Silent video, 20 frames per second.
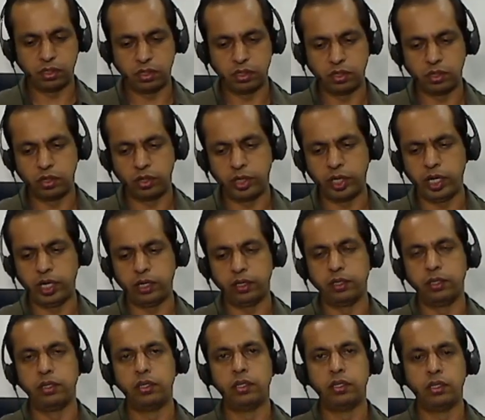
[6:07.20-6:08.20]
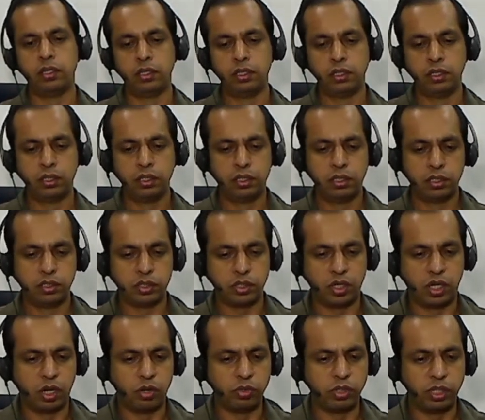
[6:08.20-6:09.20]
Okay. So
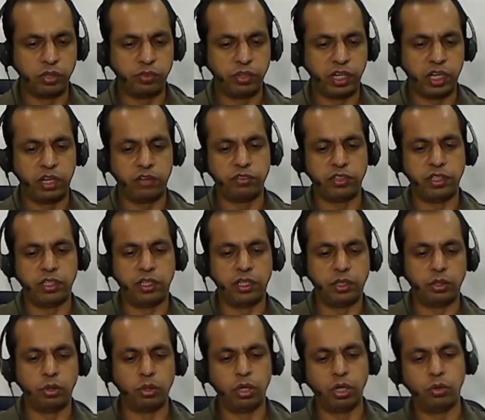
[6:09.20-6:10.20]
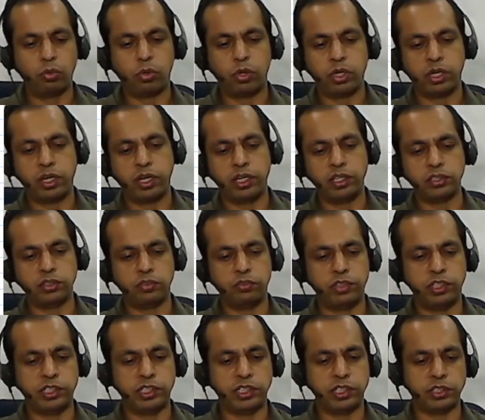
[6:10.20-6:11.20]
now that we have the total quantities of
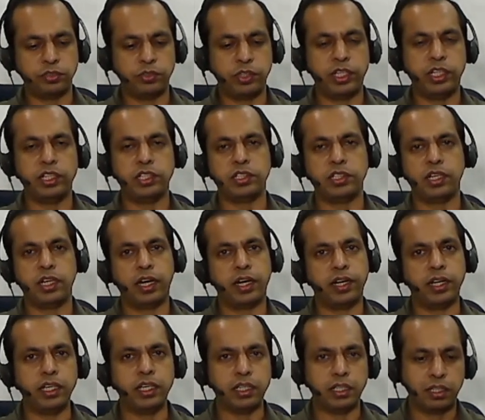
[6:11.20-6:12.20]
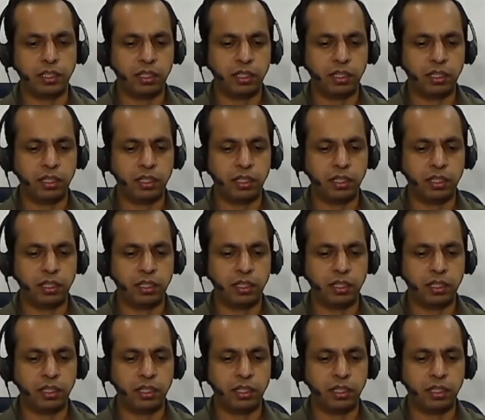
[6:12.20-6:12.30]
VGS, VDS and ID,